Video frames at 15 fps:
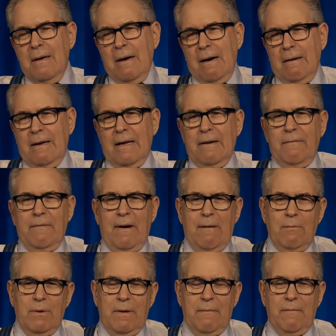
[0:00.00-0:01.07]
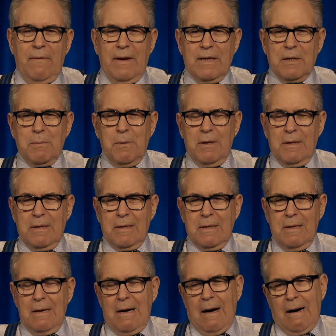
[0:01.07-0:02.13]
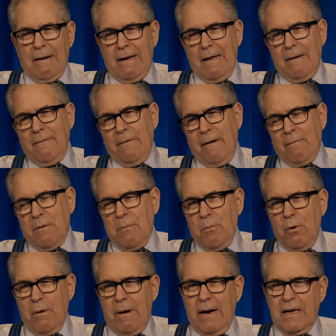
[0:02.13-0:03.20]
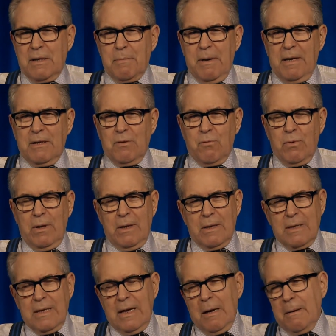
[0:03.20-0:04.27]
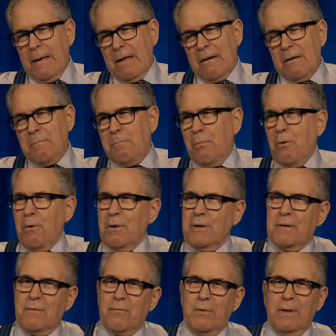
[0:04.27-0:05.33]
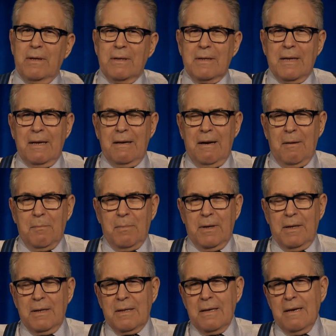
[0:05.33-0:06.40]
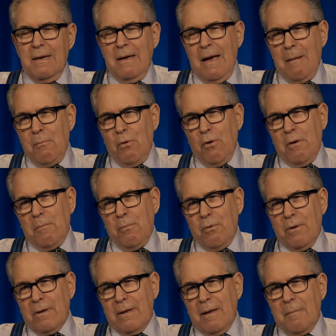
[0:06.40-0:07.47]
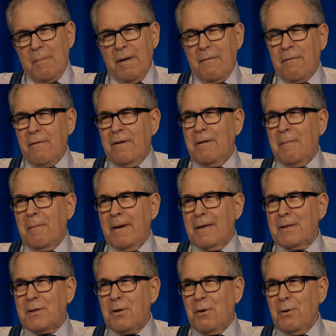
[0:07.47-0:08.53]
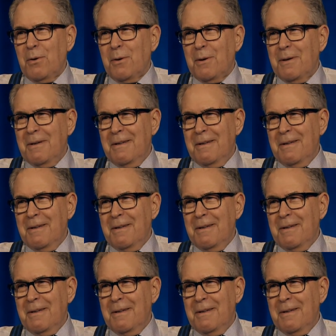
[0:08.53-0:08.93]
I'll get involved with investments. I'll get involved with more aspects of real estate. I'll get on boards of real estate companies. And more important, I'll be a friend of Mike Stoler.